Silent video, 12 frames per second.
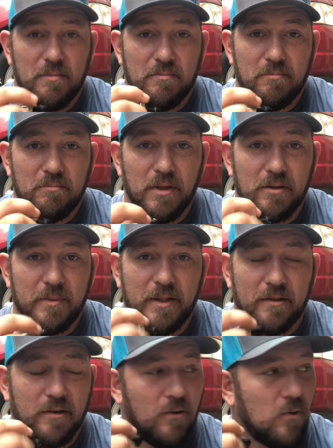
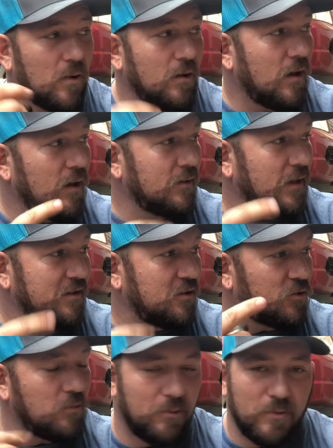millimeter or 19 or
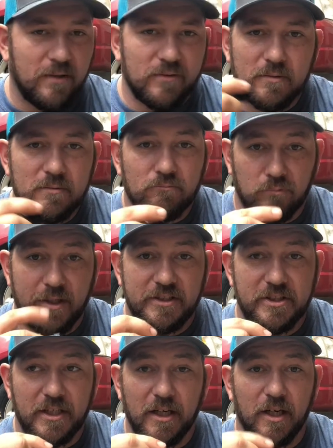20, whatever, wrench
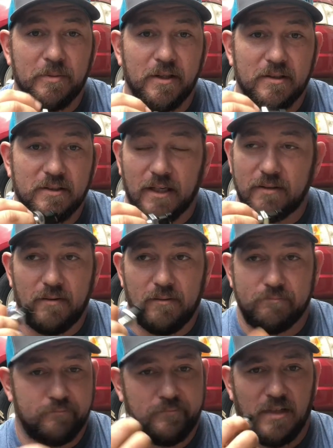to get up in there. Because
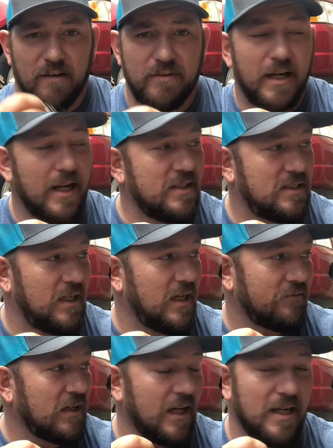I've got 18. I've
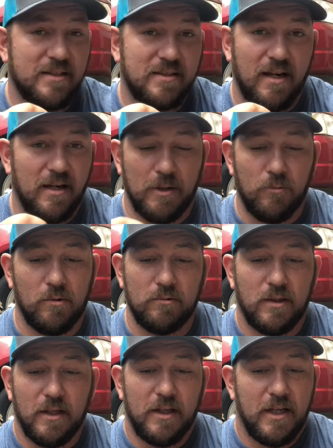got an 18, and it
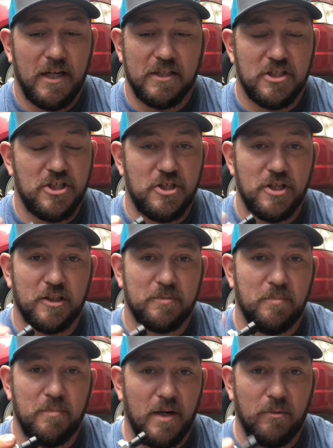
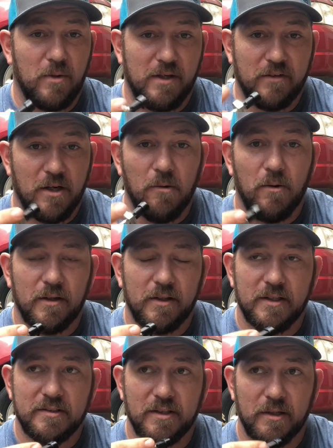won't even go on
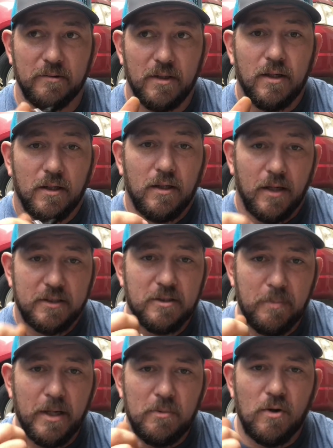this. So it's a
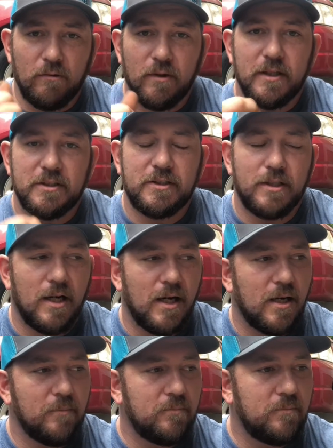big boy wrench.
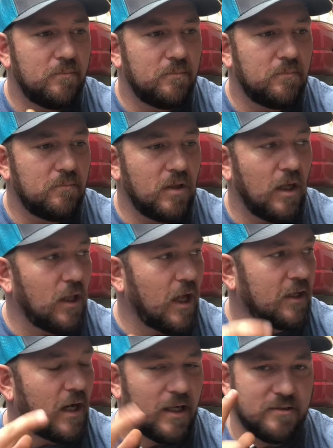Well, a lot of
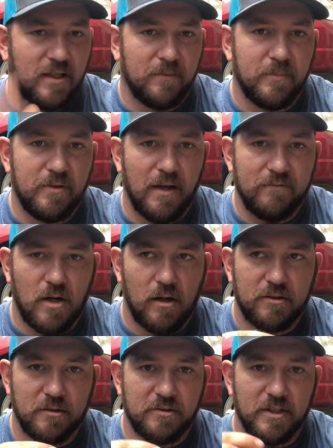guys that I've talked
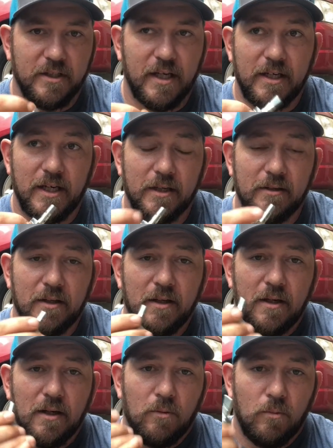to said they get
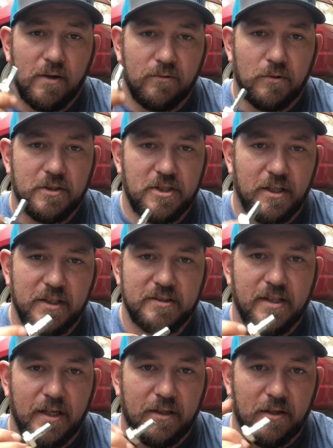whatever wrench it is
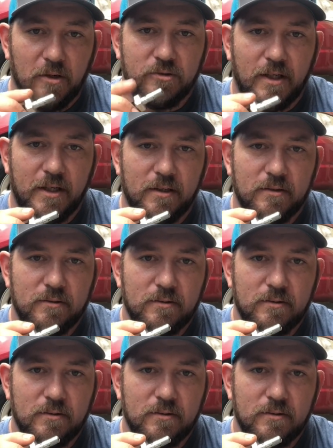that goes right here,